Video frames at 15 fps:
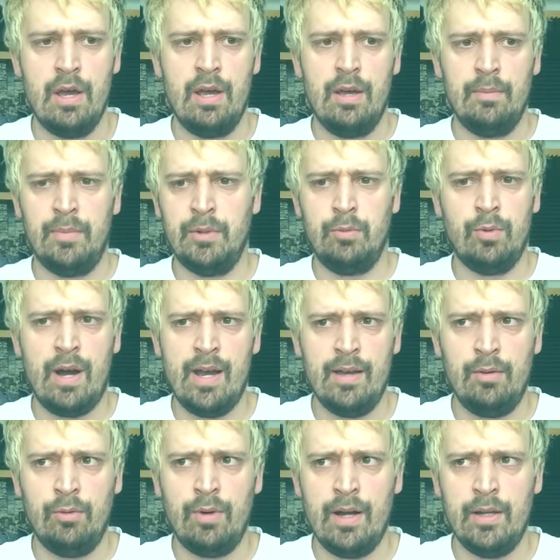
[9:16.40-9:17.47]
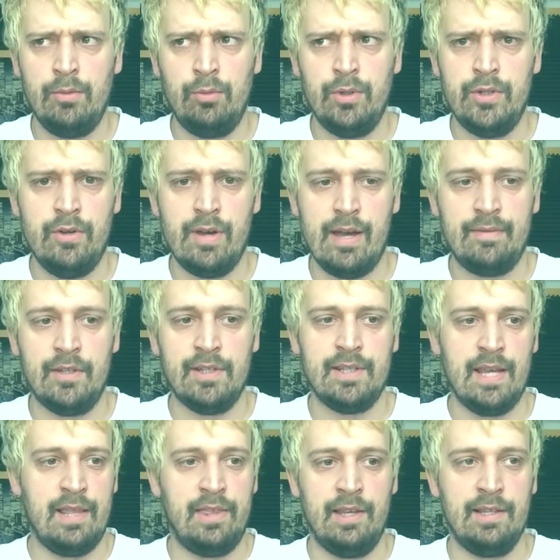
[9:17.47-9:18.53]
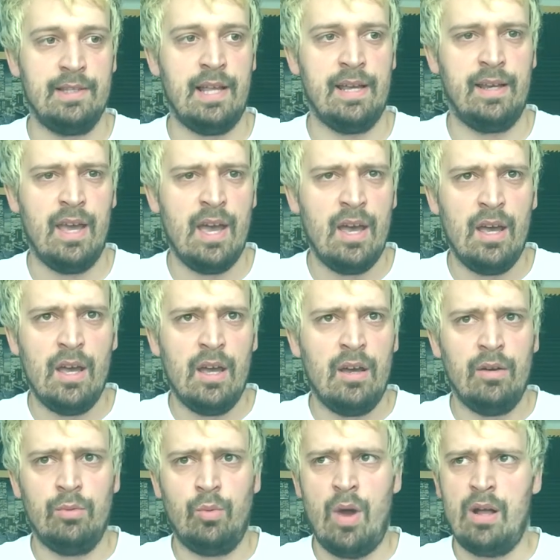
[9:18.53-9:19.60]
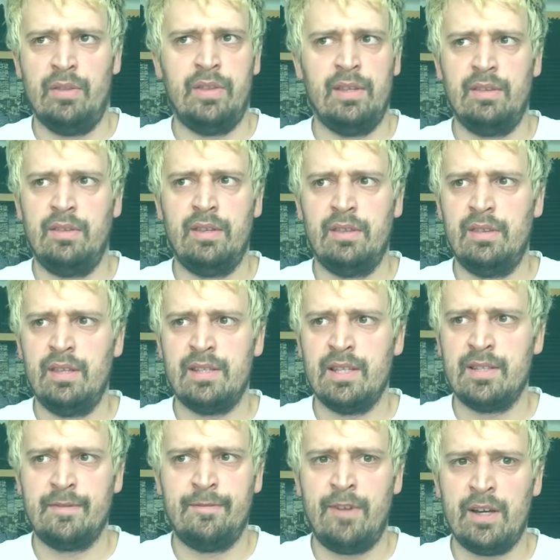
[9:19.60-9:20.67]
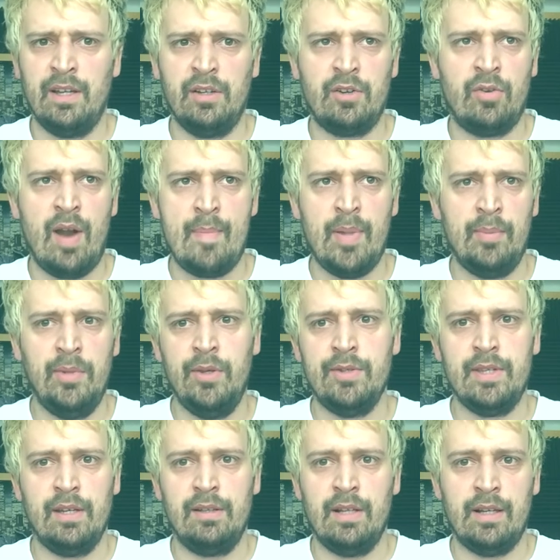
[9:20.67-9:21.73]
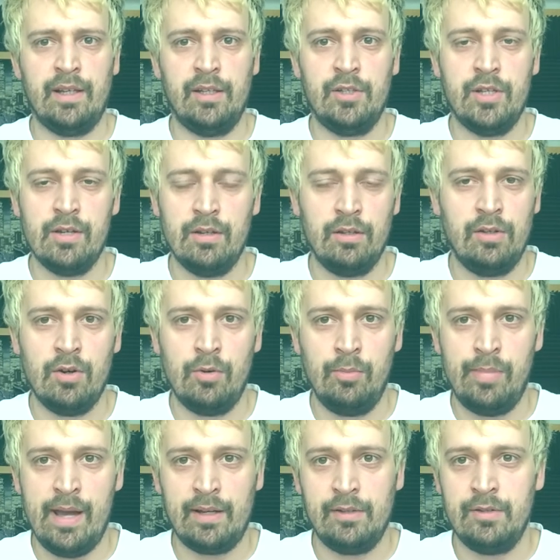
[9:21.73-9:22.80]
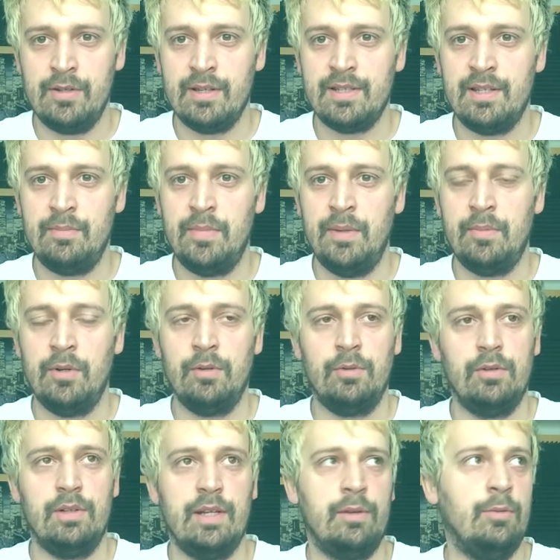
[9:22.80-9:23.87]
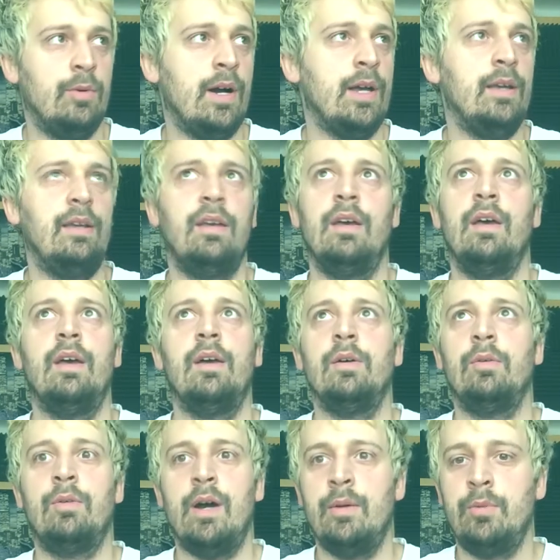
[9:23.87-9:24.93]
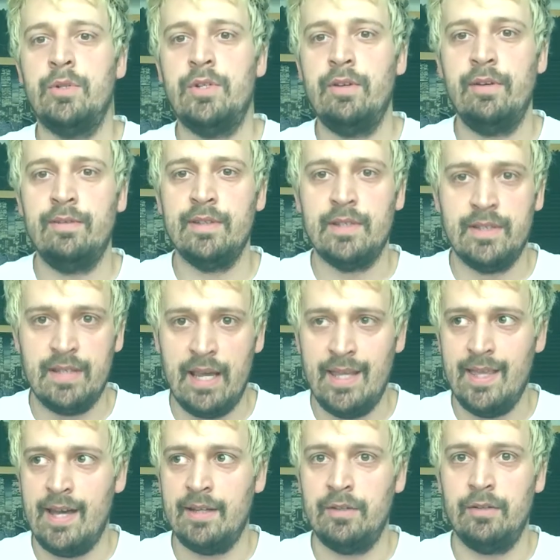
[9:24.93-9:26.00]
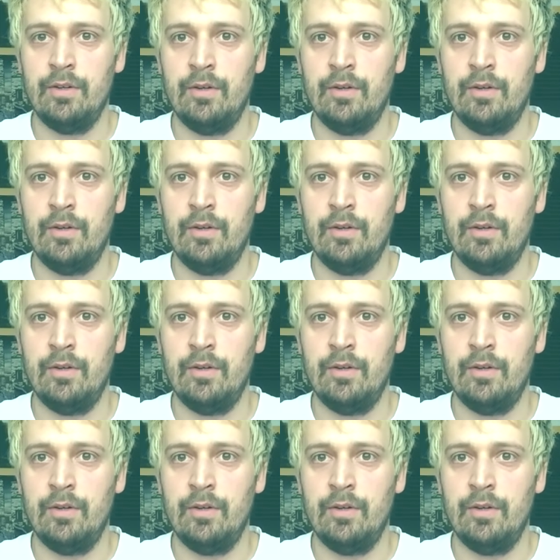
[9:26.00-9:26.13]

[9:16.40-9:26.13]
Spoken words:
why would you have to say things like, well, this is fucking crappy music, like go back to Justin Bieber? Like, why would you even say that, you know?